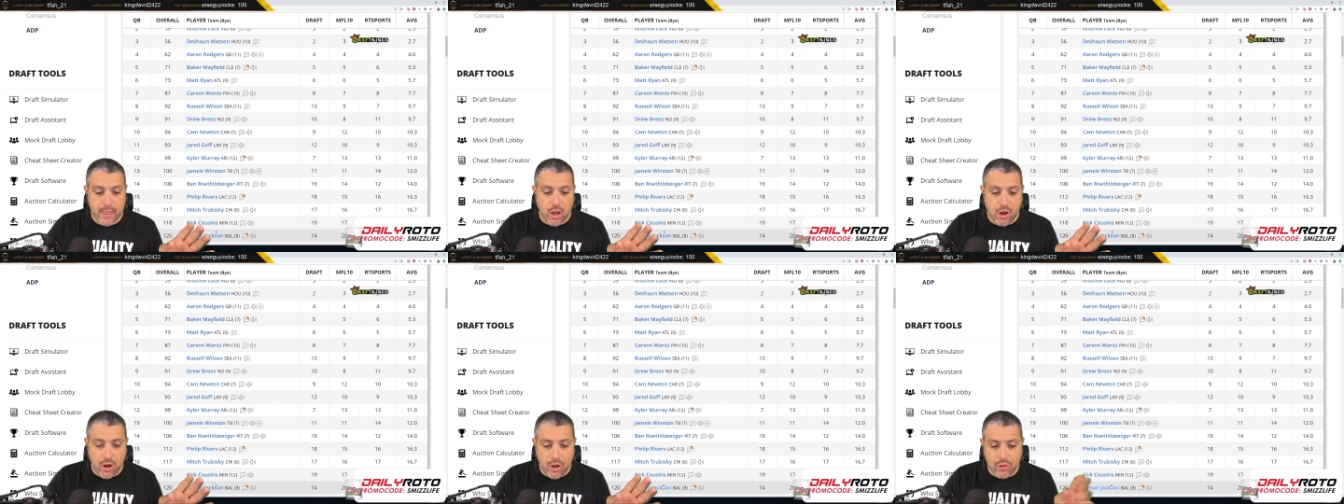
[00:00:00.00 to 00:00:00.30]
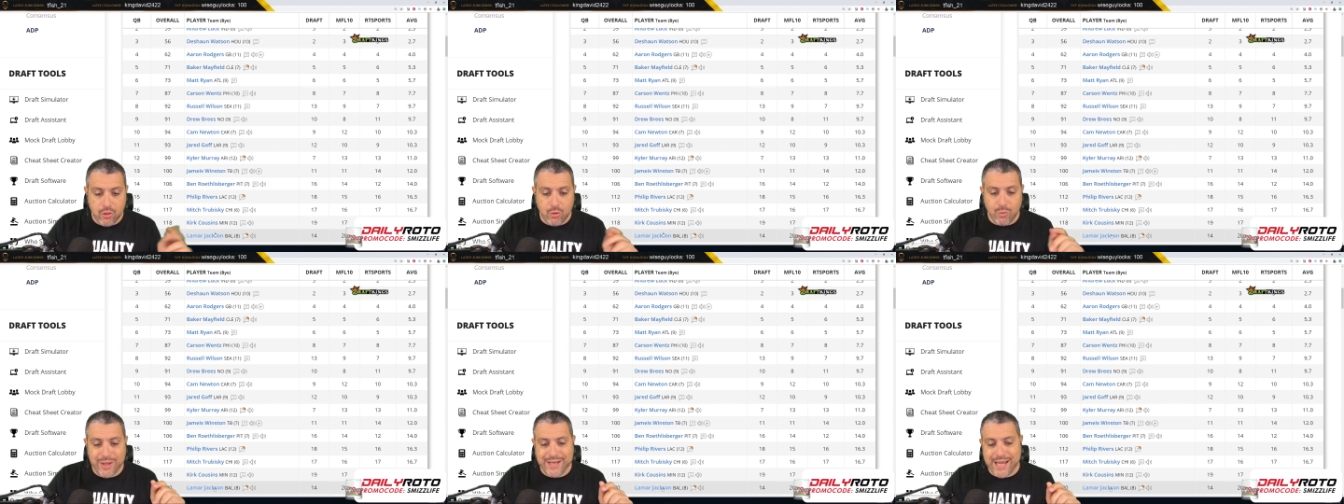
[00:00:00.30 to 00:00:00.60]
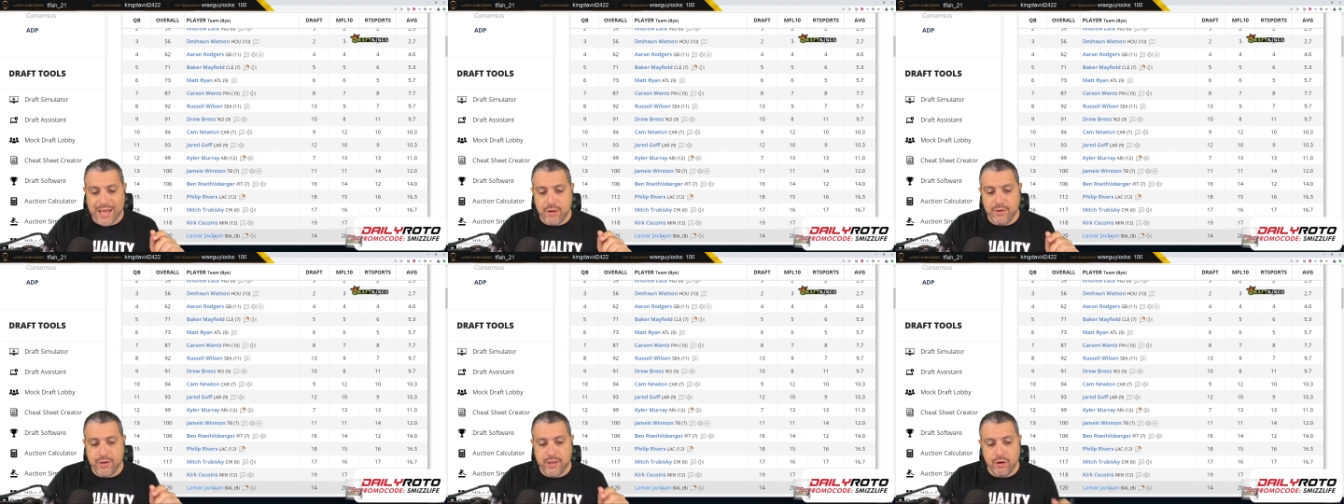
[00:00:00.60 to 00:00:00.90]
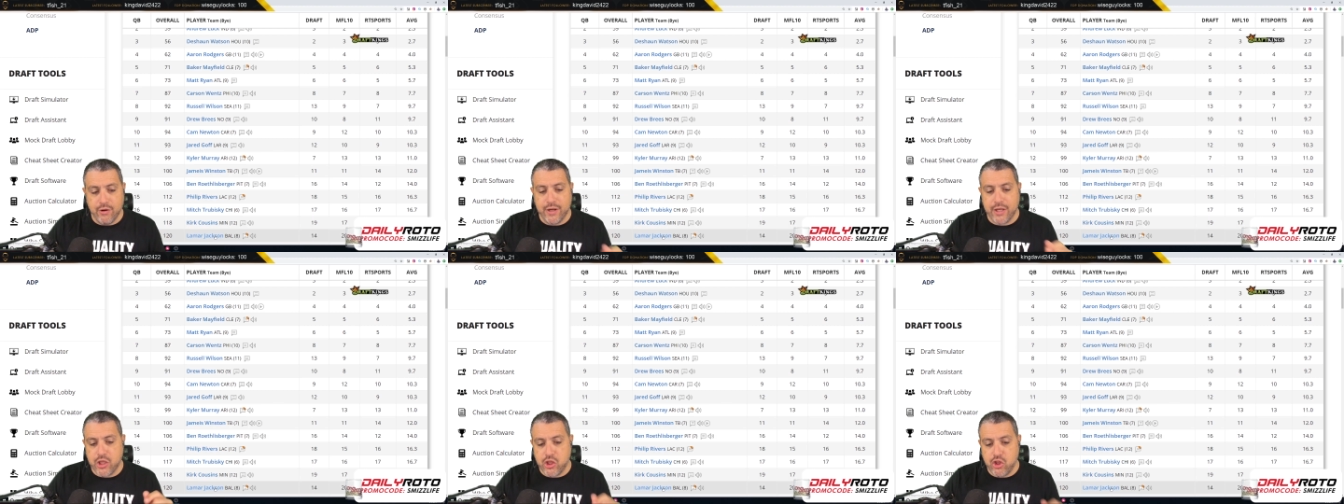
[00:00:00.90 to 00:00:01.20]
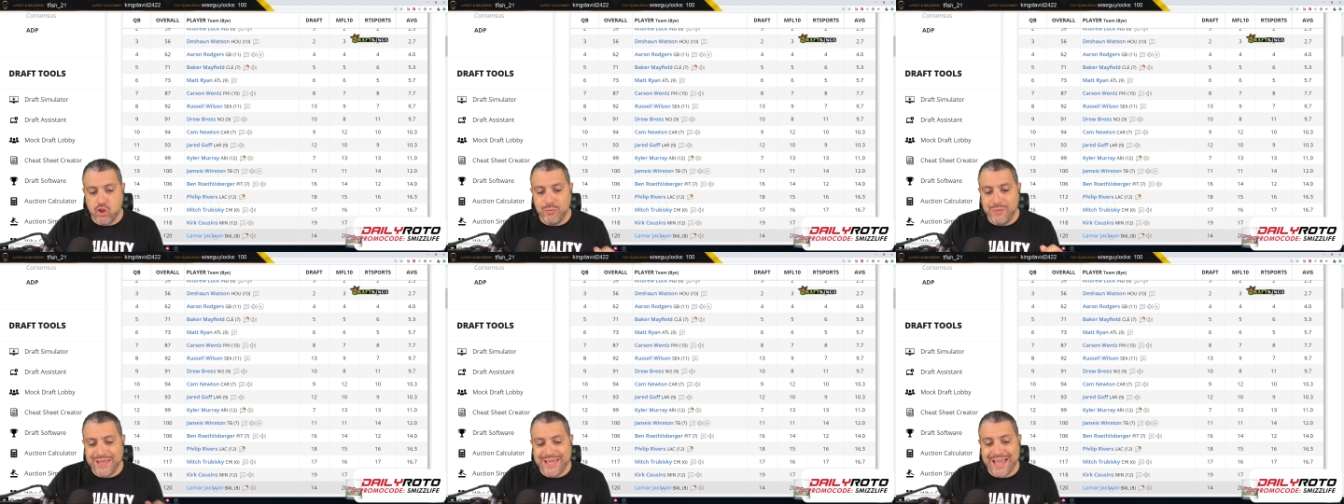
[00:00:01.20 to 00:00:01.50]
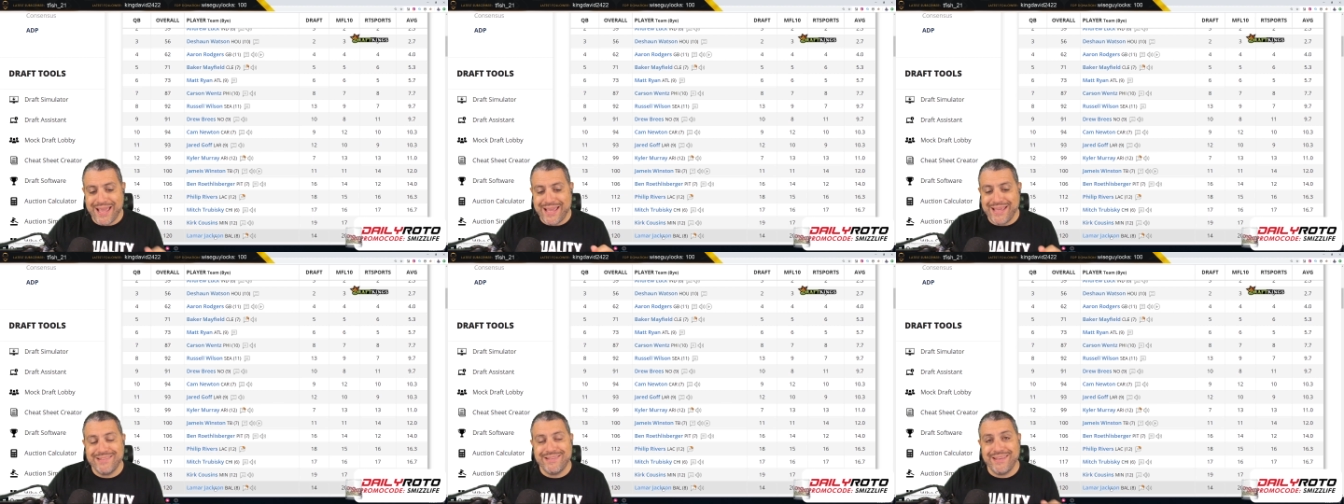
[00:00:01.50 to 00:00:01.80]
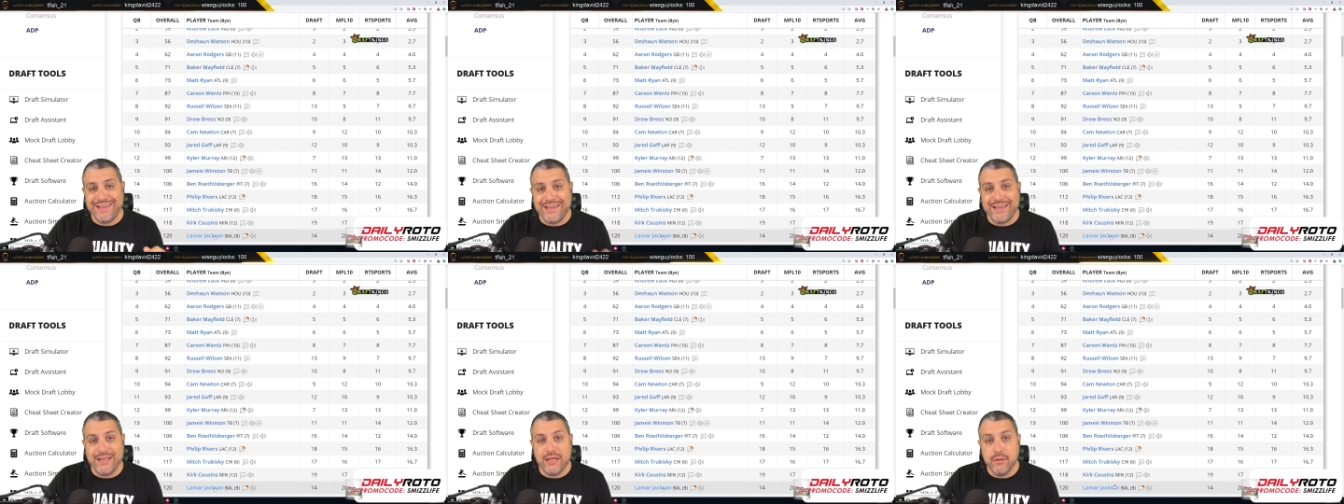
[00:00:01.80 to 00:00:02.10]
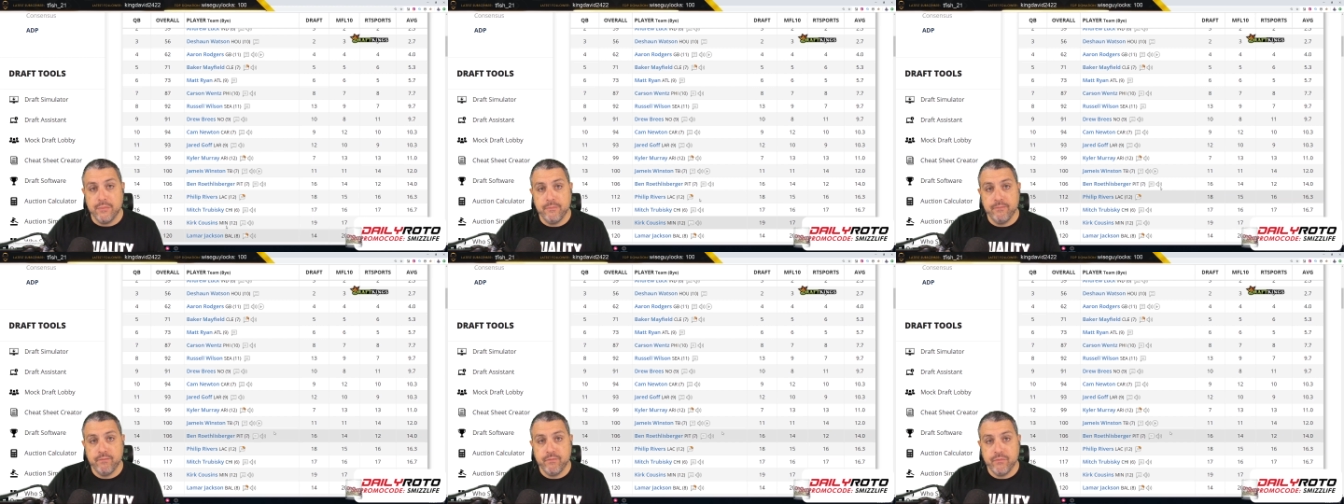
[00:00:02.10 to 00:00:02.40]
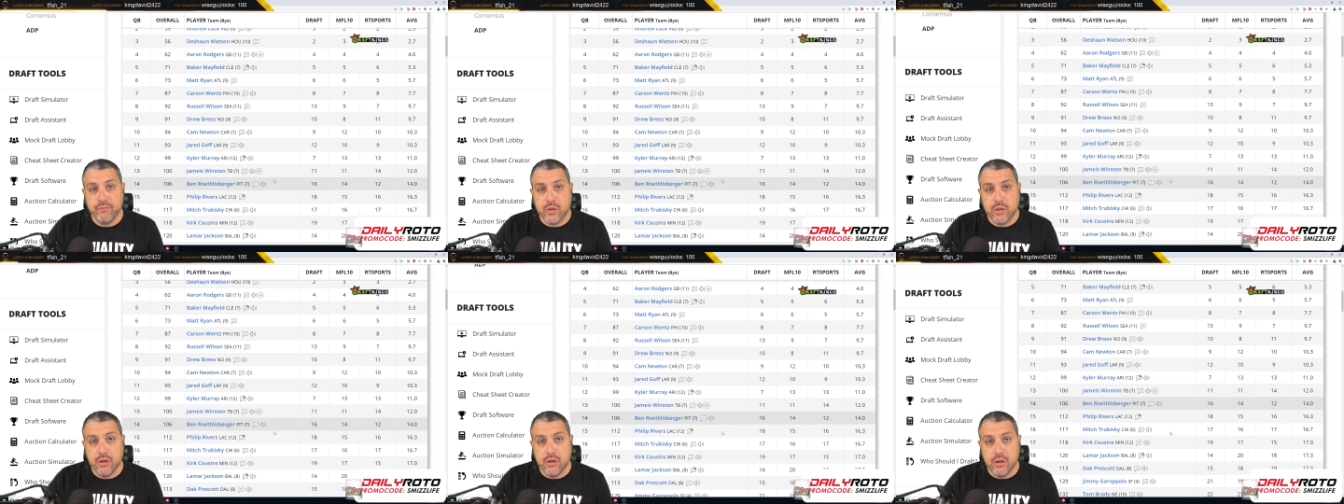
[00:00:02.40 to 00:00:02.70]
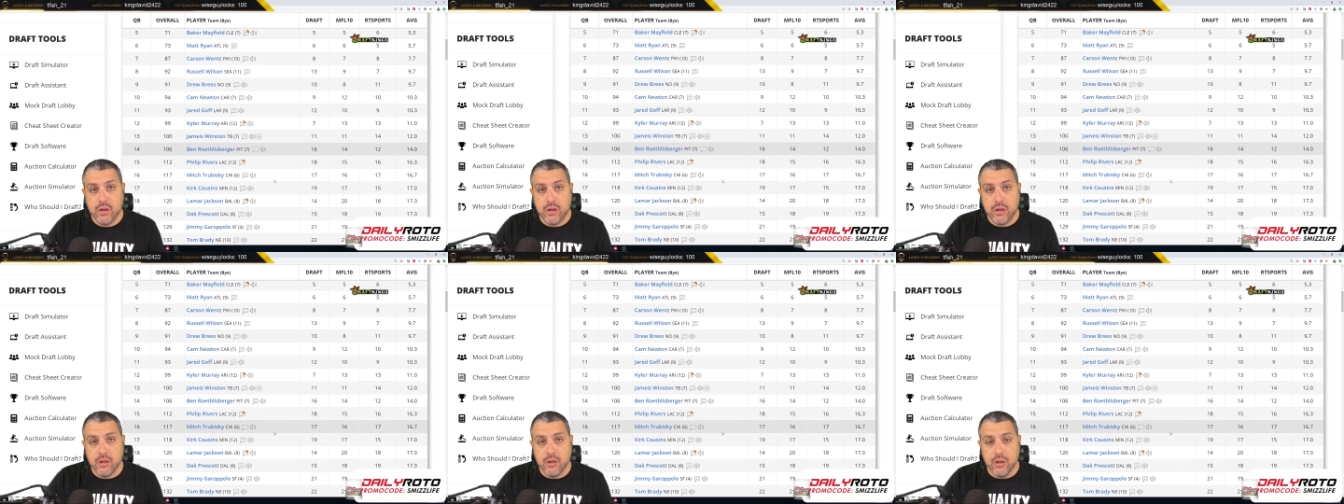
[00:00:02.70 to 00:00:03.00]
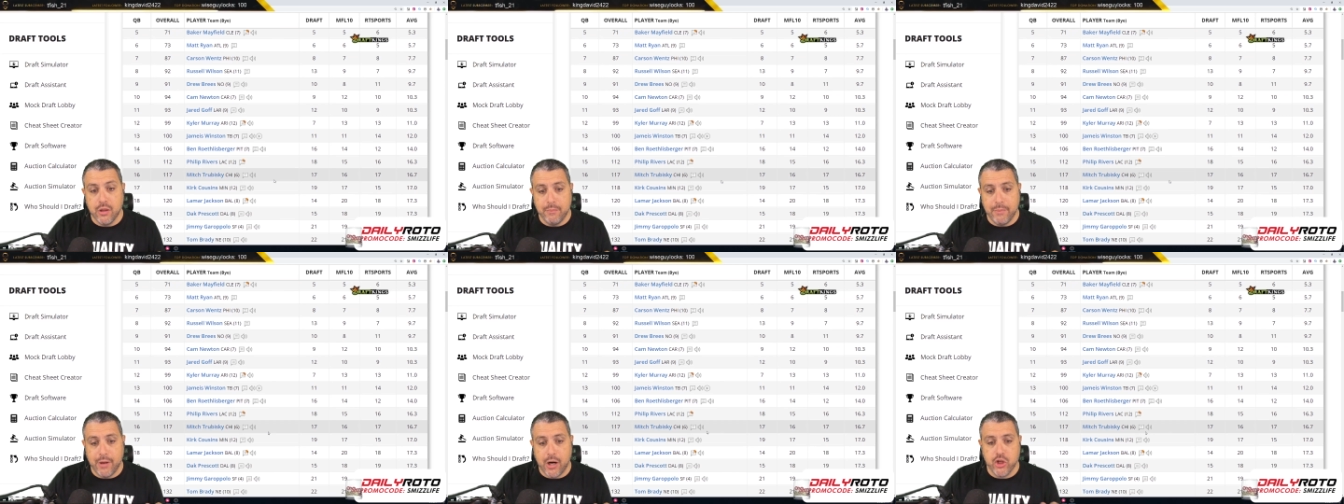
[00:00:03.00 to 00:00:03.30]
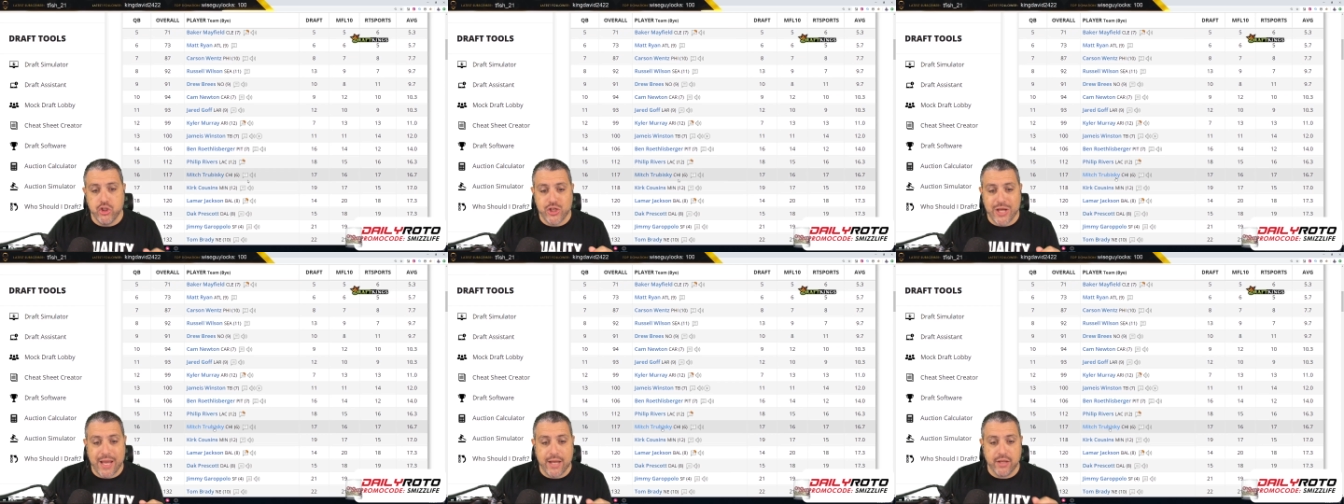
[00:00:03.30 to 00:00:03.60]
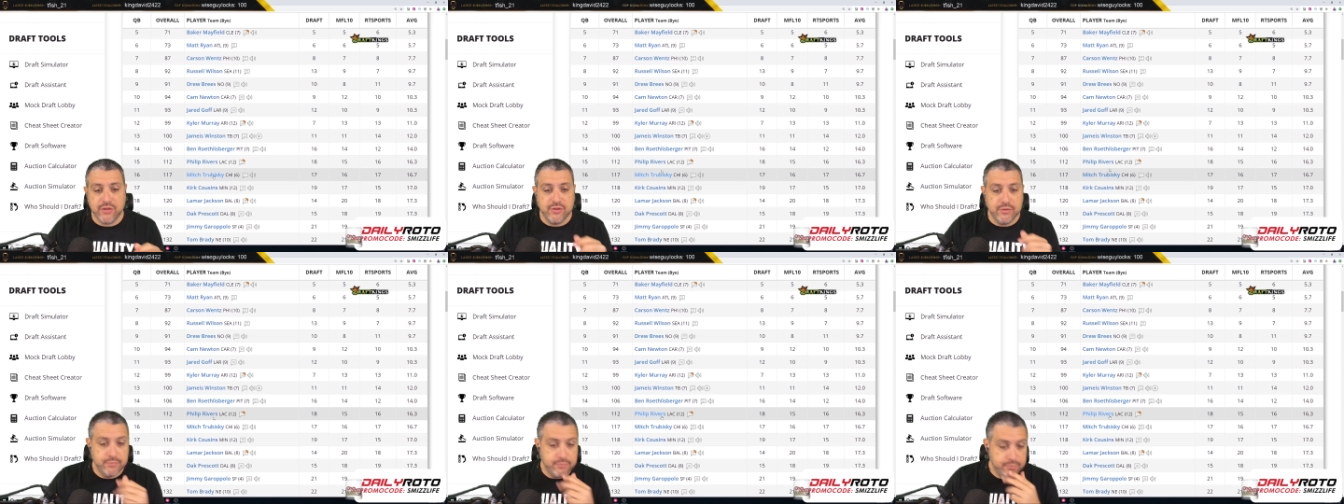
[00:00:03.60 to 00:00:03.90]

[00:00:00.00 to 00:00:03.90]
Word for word: All the way down here at QB 18, Lamar Jackson.